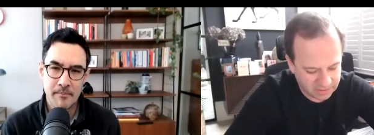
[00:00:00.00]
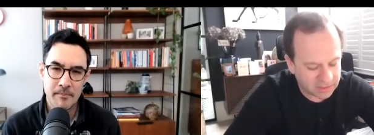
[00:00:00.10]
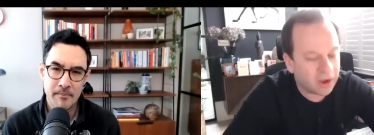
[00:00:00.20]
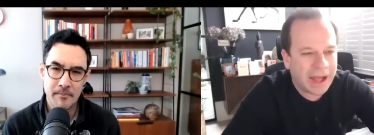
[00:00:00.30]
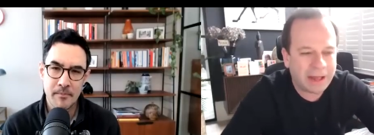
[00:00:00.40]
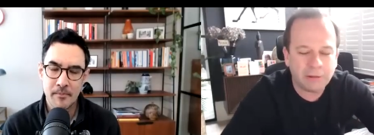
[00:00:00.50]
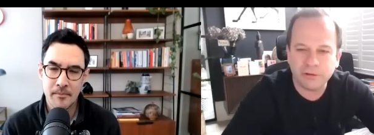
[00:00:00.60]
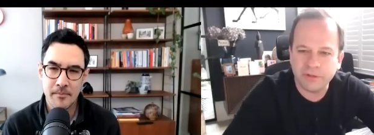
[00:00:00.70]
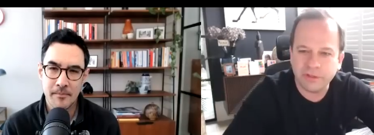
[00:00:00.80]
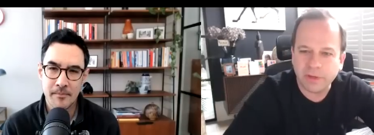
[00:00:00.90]
Speaker 1: you know,
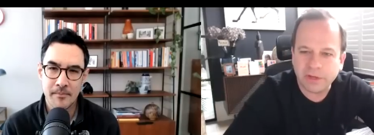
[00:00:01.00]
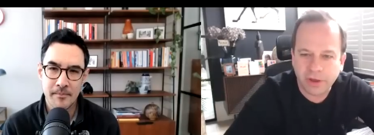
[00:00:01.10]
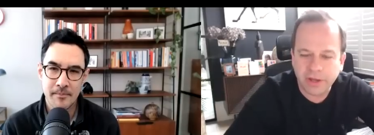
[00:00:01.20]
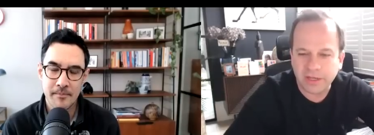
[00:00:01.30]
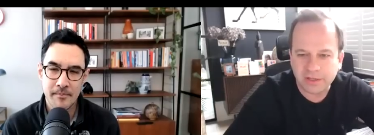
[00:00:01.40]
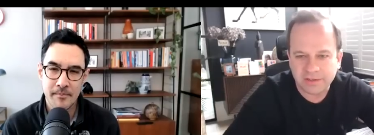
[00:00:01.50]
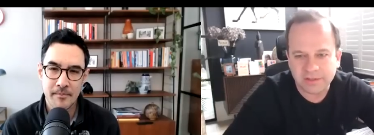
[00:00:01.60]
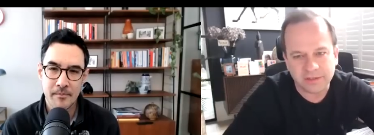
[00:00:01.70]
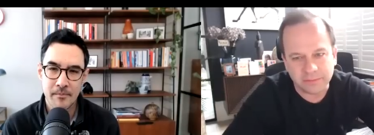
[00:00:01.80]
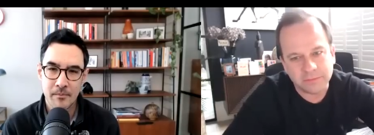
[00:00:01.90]
algorithmic trading
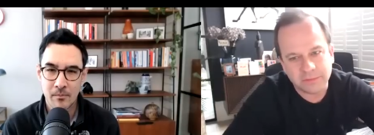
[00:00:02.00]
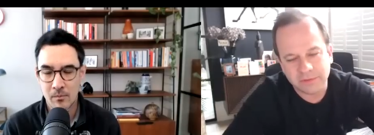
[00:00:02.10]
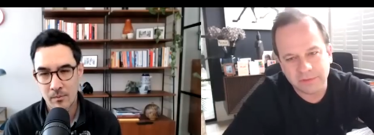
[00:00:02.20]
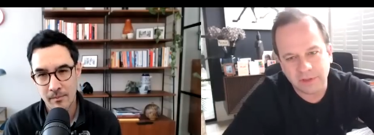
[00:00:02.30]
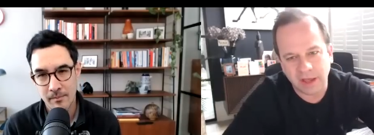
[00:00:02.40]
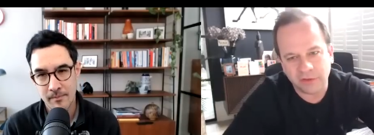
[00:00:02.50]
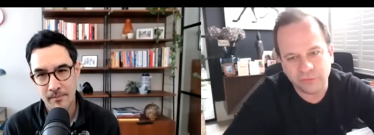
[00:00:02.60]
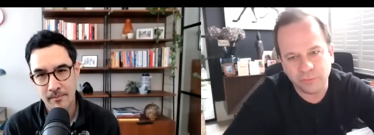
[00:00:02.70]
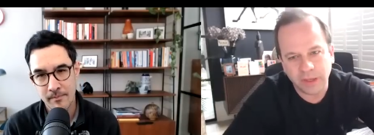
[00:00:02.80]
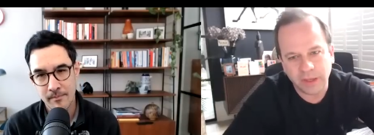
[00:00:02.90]
systems
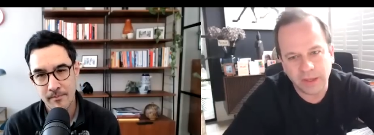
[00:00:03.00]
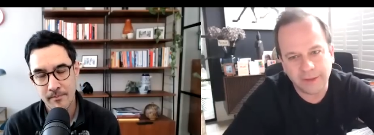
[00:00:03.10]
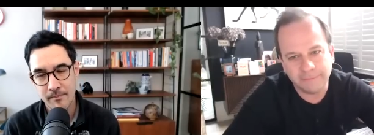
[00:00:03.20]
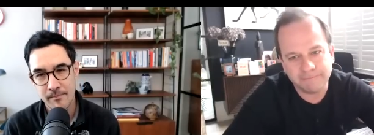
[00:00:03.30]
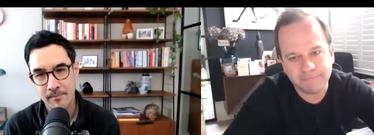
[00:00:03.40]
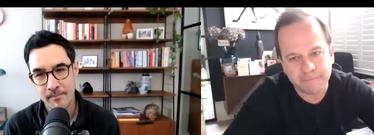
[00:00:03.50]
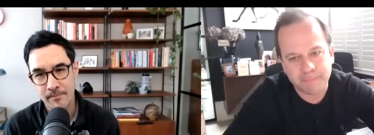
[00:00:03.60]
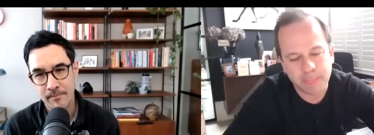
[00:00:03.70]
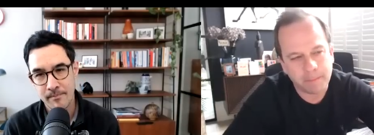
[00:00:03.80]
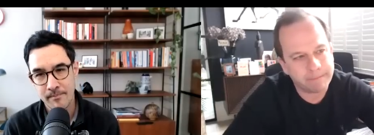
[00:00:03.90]
have been
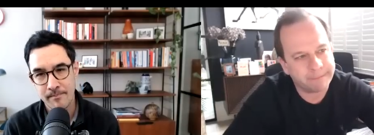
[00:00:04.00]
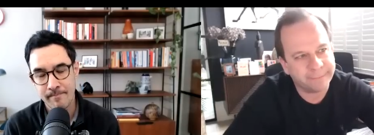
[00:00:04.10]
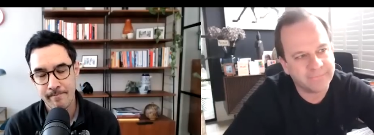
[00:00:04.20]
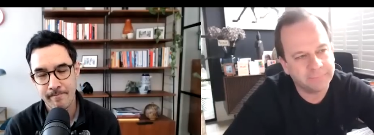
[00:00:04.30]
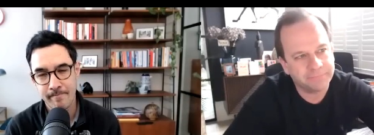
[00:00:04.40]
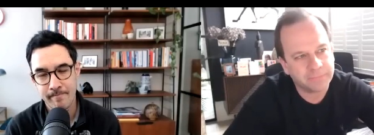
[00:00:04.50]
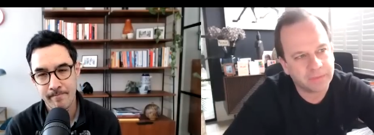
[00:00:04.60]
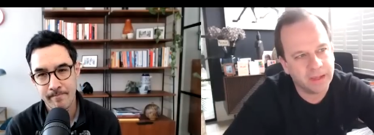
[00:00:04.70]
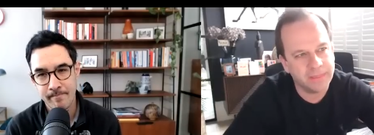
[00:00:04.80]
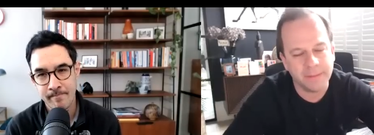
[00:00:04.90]

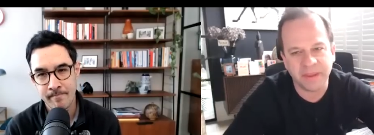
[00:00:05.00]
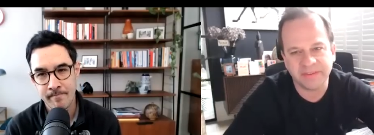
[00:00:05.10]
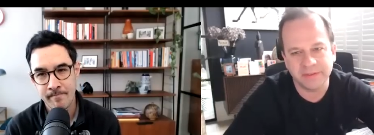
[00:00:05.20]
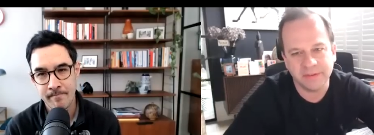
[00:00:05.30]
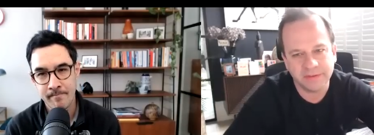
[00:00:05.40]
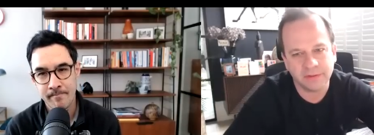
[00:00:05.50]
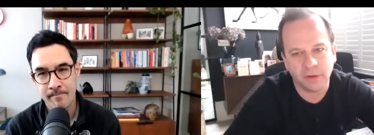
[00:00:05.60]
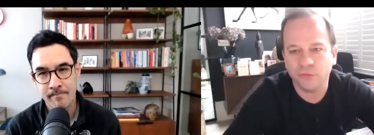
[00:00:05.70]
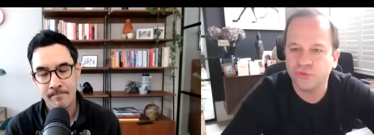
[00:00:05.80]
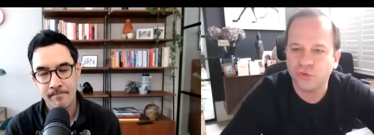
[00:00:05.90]
in the business
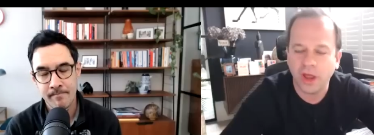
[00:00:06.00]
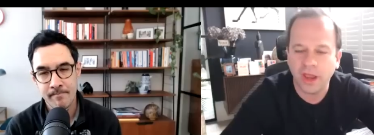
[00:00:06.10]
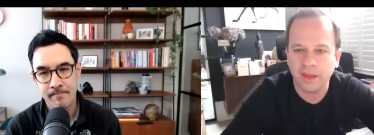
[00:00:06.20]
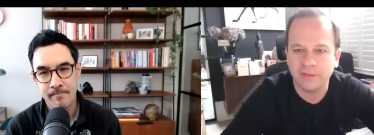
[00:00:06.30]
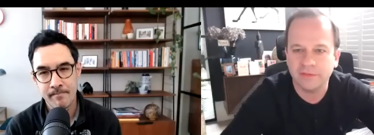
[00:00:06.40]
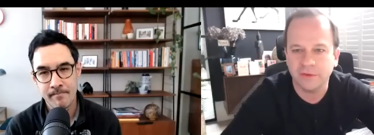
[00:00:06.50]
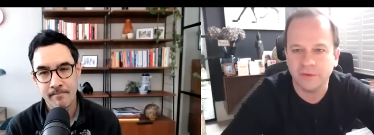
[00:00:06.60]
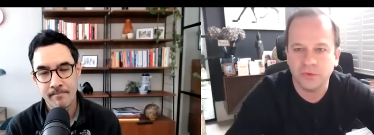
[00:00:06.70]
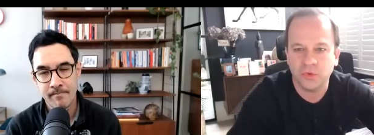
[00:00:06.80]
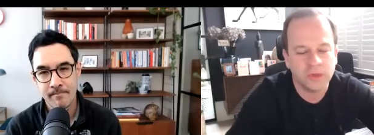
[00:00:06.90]
of trying
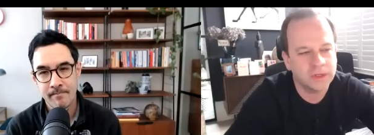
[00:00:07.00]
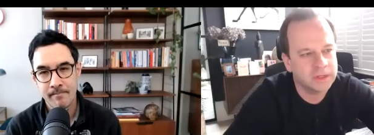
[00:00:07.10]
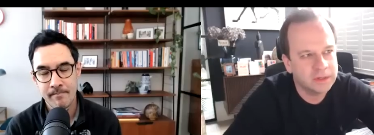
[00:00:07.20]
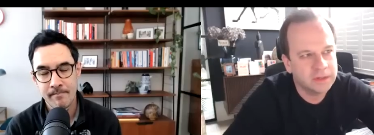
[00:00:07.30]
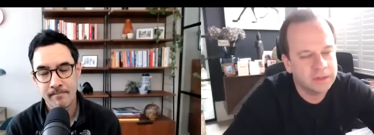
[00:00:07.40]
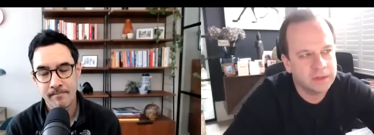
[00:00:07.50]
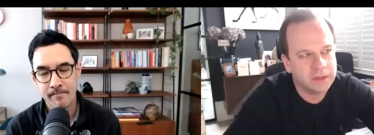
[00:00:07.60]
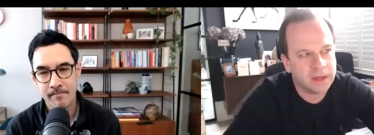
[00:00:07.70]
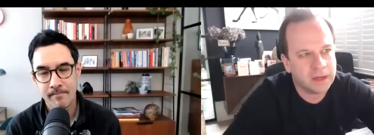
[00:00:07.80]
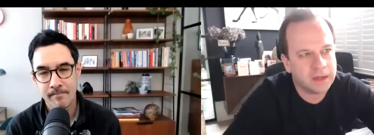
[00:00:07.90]
to,
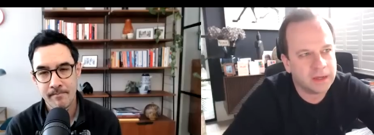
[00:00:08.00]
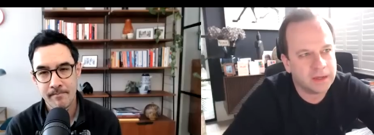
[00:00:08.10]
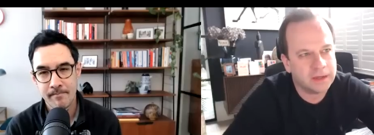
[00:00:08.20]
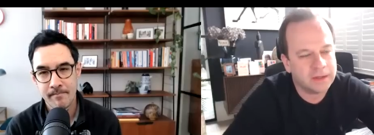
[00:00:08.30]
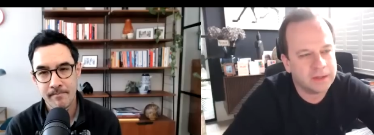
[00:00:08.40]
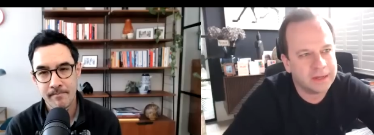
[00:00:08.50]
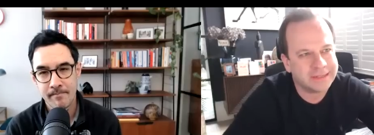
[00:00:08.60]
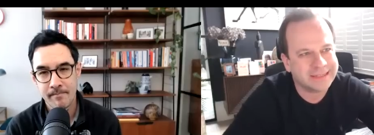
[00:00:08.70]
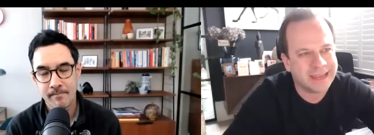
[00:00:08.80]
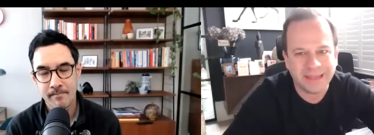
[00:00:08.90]
uh,
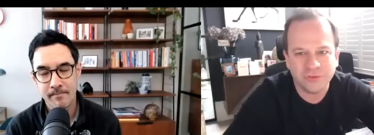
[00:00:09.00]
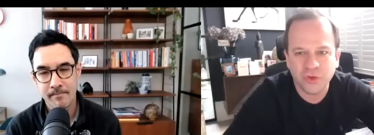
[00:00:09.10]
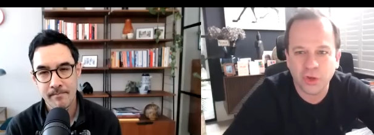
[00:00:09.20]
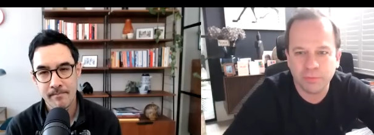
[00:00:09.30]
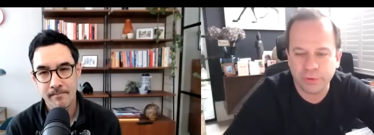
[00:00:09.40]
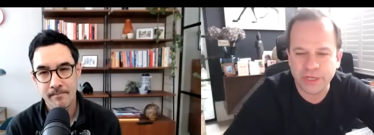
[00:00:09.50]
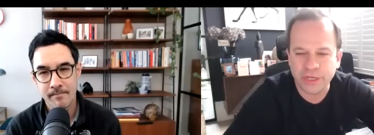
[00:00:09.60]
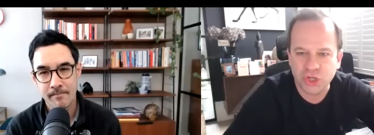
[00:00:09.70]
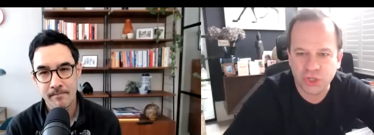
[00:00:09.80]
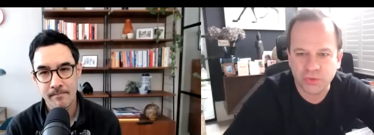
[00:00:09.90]
let's say,
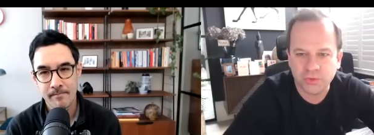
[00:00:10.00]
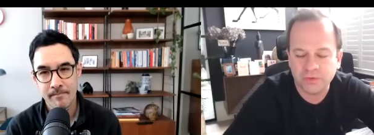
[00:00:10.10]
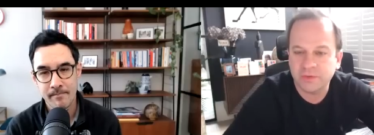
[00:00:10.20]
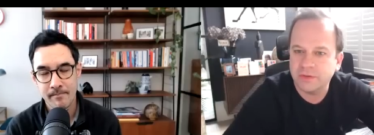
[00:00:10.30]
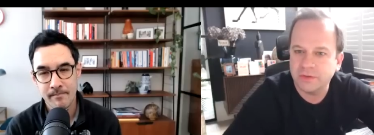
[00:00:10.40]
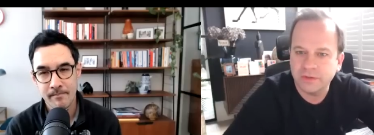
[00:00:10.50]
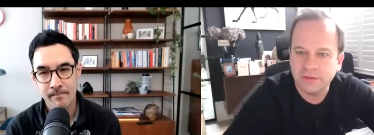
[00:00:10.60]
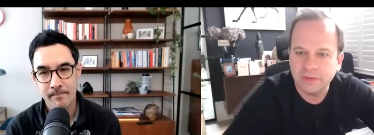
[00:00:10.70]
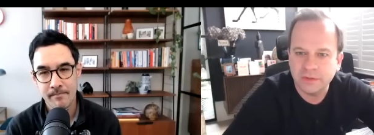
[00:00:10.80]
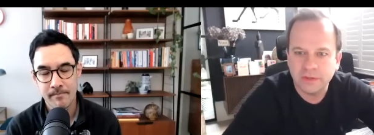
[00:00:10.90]
interpret news
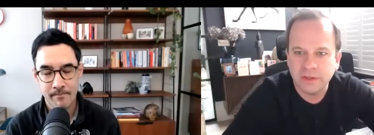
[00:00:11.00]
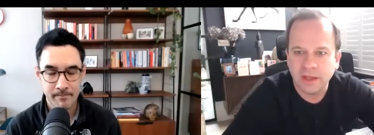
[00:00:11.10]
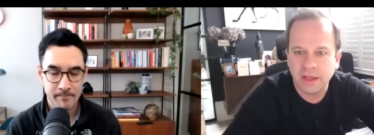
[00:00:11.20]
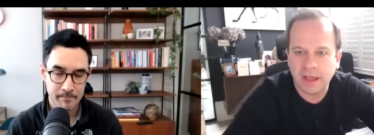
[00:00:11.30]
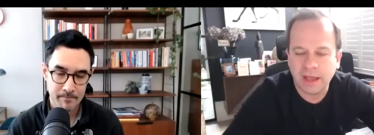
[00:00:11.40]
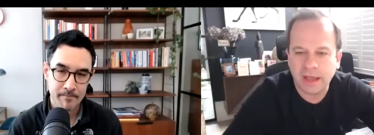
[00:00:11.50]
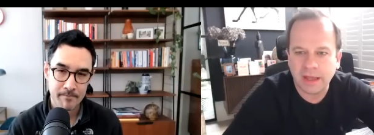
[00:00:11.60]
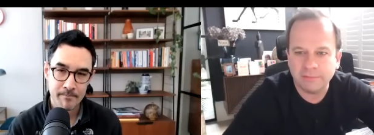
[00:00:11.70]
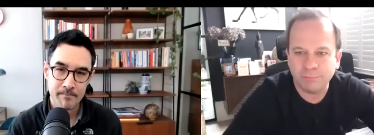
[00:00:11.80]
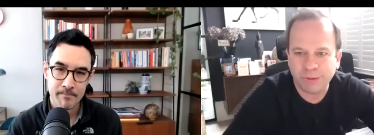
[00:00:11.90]

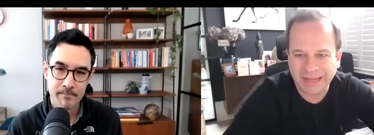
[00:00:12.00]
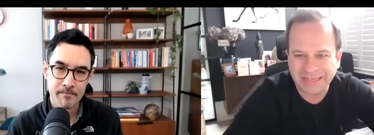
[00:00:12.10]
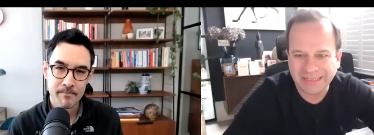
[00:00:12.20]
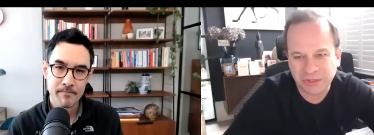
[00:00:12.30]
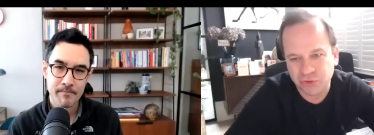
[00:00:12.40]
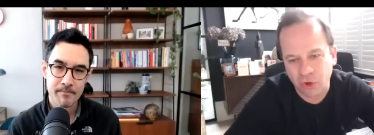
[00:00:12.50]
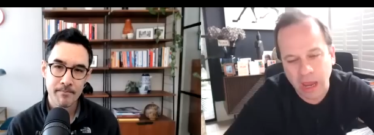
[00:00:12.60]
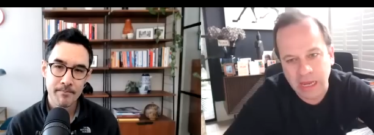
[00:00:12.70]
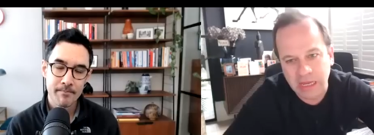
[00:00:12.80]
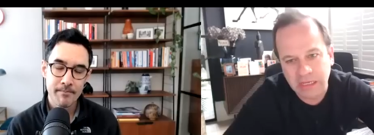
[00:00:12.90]
and place a
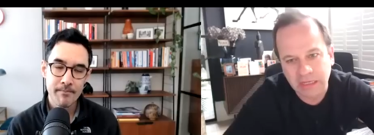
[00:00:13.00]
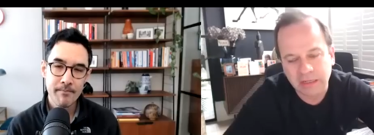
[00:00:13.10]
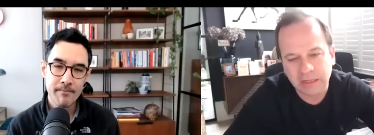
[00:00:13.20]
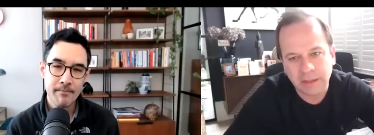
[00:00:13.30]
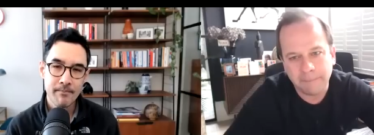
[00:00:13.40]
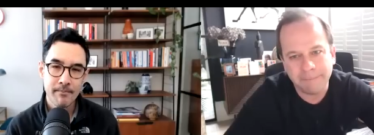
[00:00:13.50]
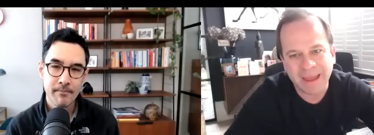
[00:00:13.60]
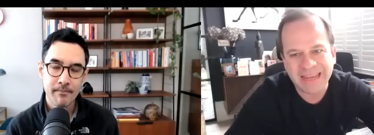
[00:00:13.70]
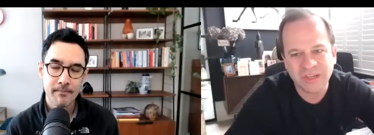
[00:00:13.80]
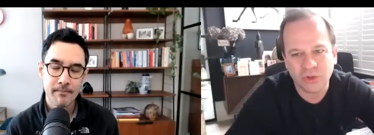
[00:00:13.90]
trade
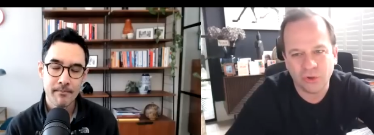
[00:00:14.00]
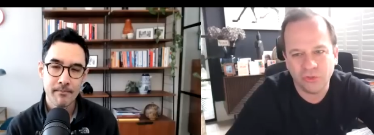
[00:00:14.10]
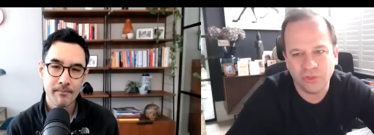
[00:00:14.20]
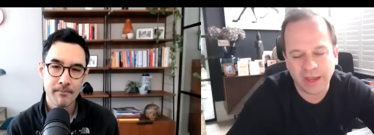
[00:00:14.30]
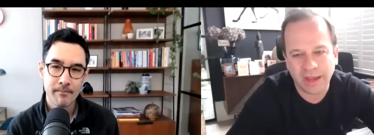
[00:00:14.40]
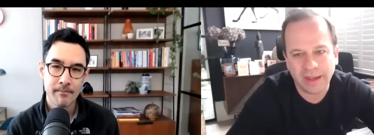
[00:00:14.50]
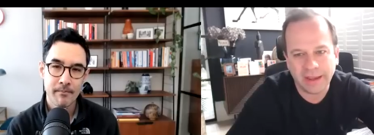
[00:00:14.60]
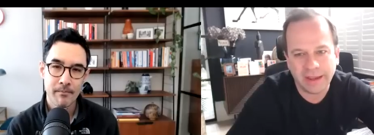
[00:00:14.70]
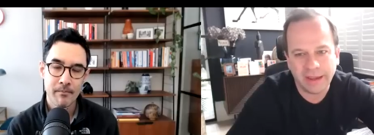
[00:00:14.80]
based on that